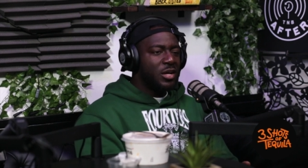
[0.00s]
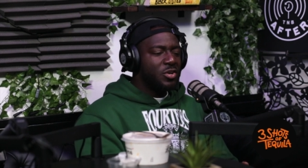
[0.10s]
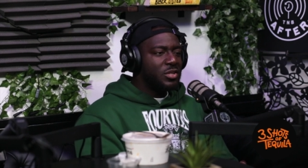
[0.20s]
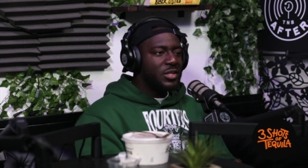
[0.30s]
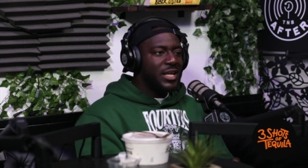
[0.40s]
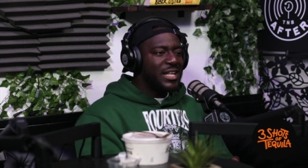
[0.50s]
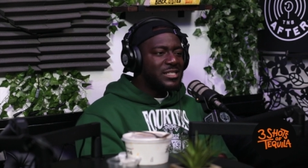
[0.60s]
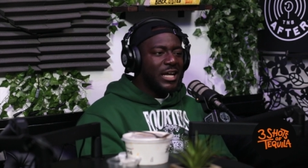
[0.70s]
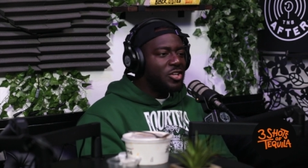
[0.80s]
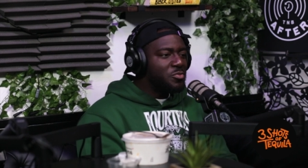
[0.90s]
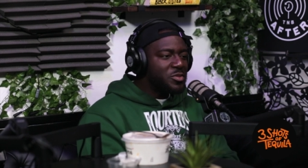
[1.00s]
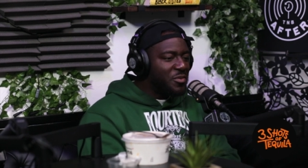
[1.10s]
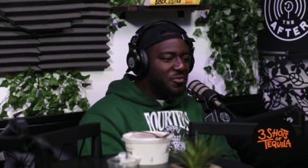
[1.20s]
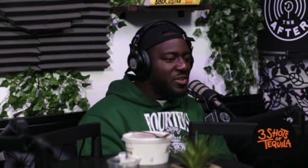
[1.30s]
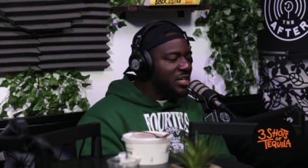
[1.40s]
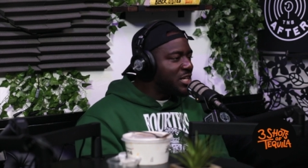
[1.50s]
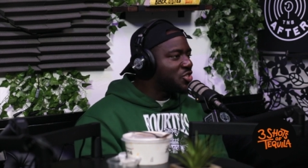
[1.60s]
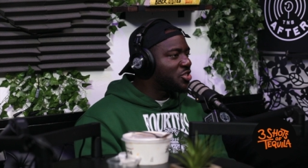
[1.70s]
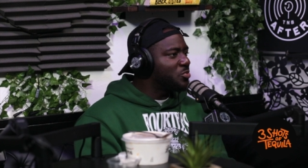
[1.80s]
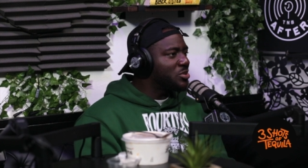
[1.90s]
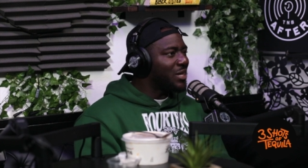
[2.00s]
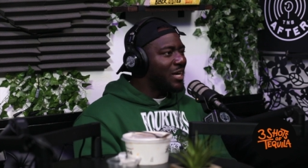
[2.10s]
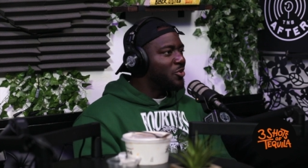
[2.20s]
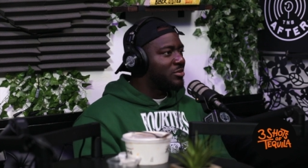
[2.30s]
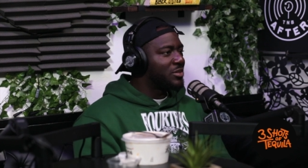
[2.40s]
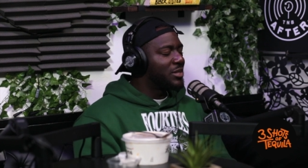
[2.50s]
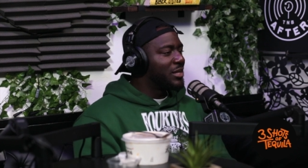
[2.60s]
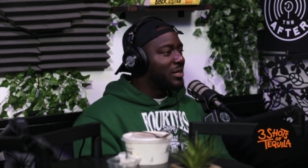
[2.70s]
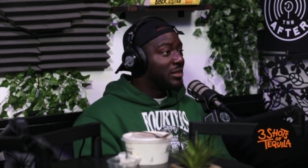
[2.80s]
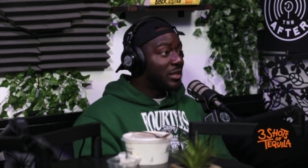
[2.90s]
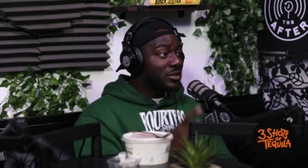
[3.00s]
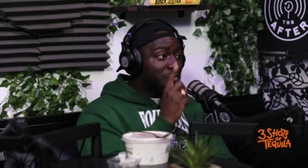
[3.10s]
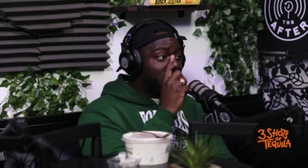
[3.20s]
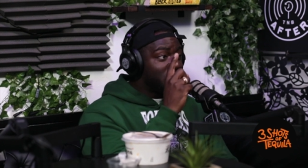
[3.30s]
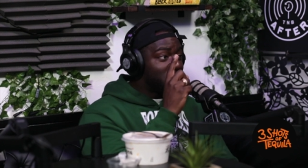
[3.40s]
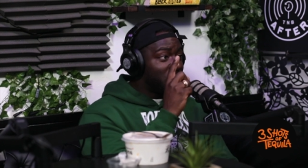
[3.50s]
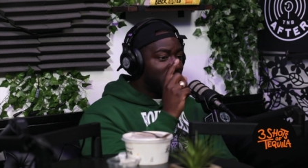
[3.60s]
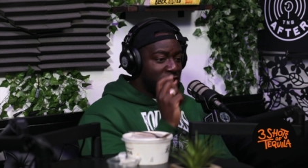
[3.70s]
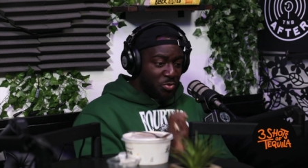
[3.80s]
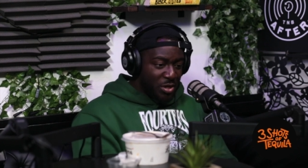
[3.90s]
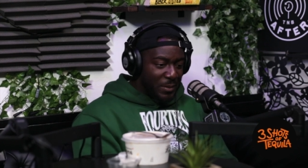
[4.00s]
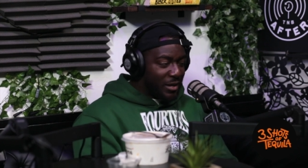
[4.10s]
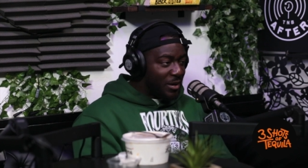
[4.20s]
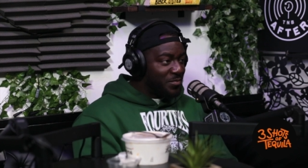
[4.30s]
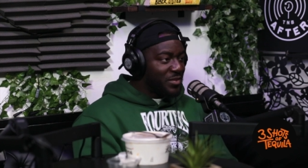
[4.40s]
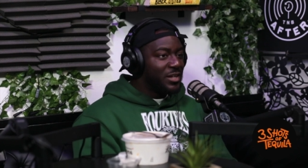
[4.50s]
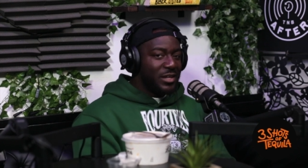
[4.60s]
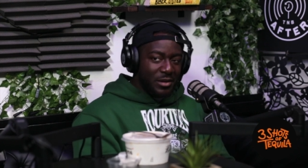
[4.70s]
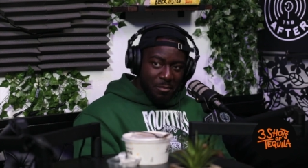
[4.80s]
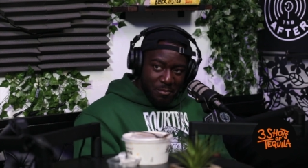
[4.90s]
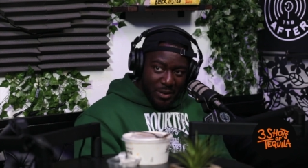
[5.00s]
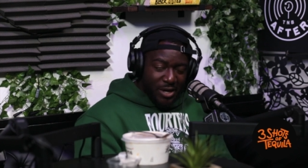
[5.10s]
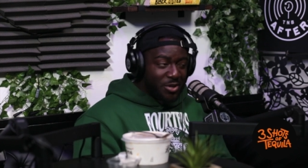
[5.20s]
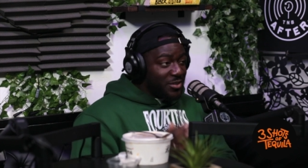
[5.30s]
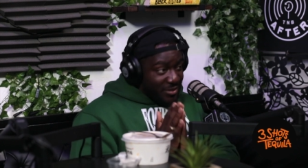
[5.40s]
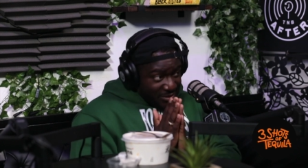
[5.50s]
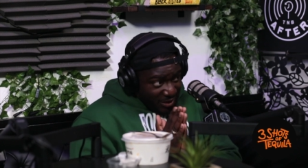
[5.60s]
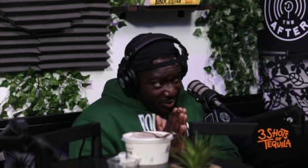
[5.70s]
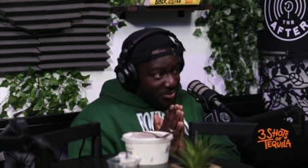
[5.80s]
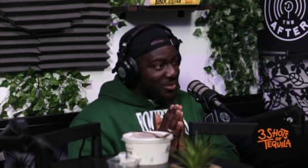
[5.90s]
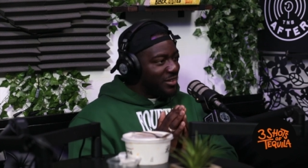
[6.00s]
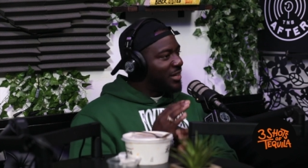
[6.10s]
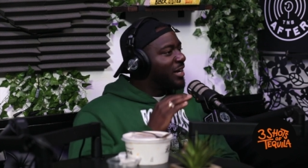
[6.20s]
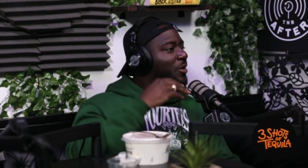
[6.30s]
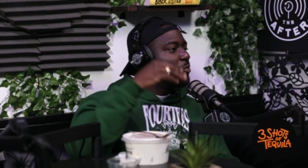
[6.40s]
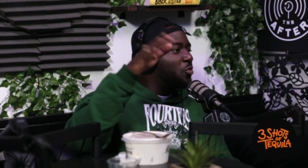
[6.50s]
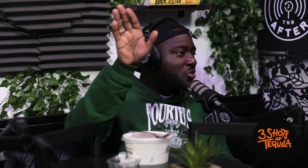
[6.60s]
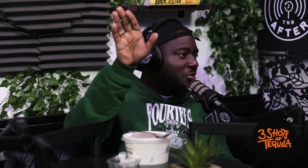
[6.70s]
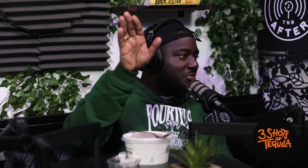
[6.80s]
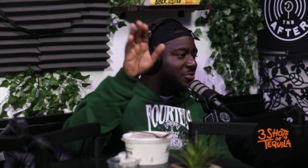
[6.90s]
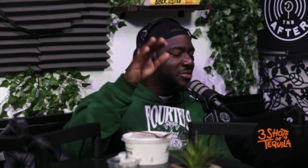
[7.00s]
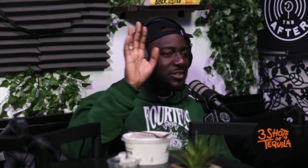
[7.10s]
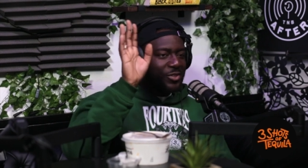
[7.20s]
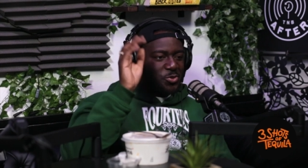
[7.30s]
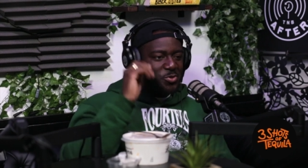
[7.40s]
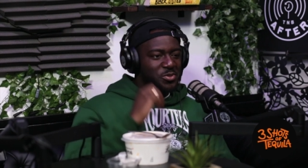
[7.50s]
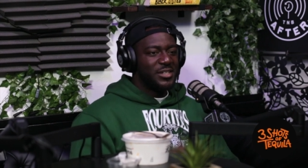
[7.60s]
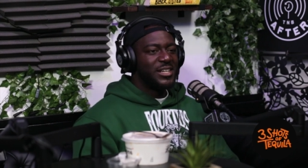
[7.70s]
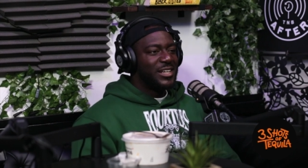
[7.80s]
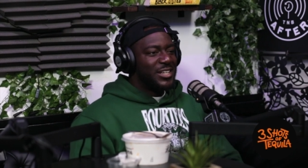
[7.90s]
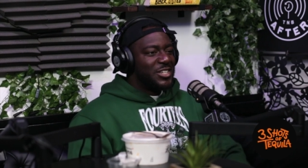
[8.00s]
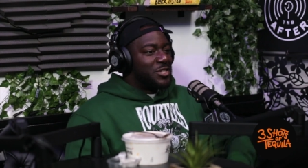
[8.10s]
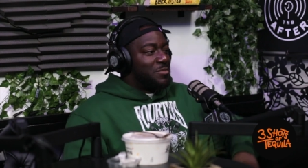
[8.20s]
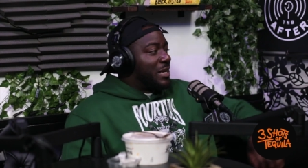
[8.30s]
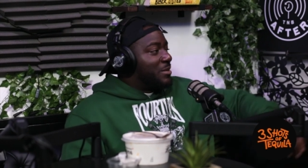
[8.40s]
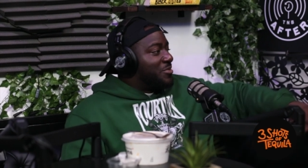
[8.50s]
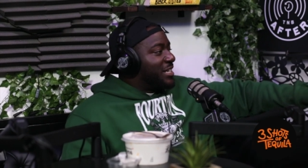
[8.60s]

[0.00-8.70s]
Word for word: you're insider, you must be finished. What's going on? That was the first one. And she put it back up. Wow. Bow. Thank you walked off. Cool. The man they were